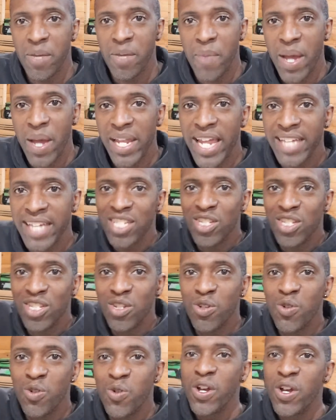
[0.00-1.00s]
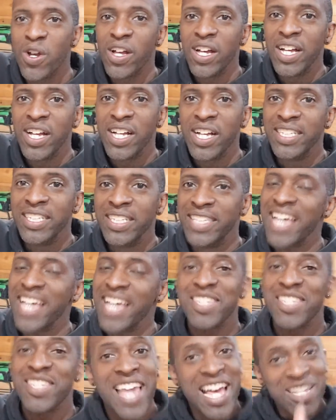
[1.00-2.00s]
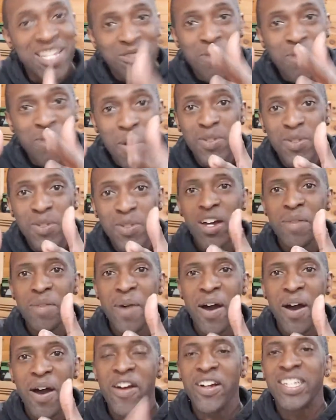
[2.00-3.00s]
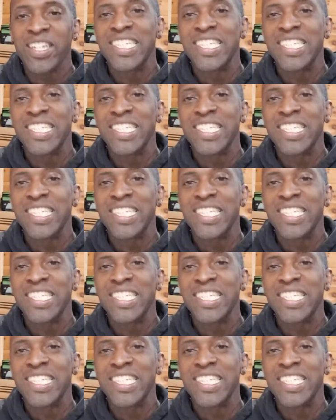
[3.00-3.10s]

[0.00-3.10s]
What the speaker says: I like to do that's what I'm talking about, Eric.